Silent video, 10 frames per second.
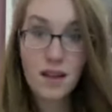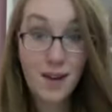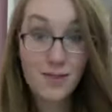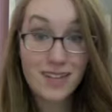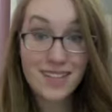
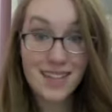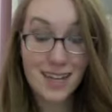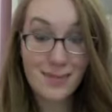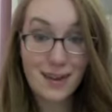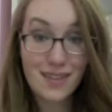I'm really
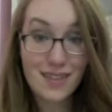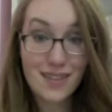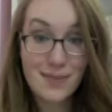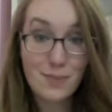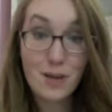excited about
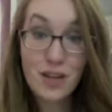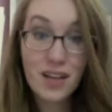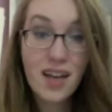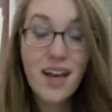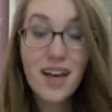this book.
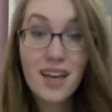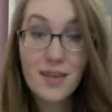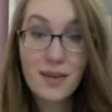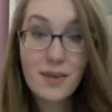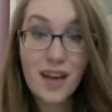
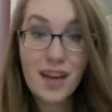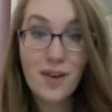Hilary Bay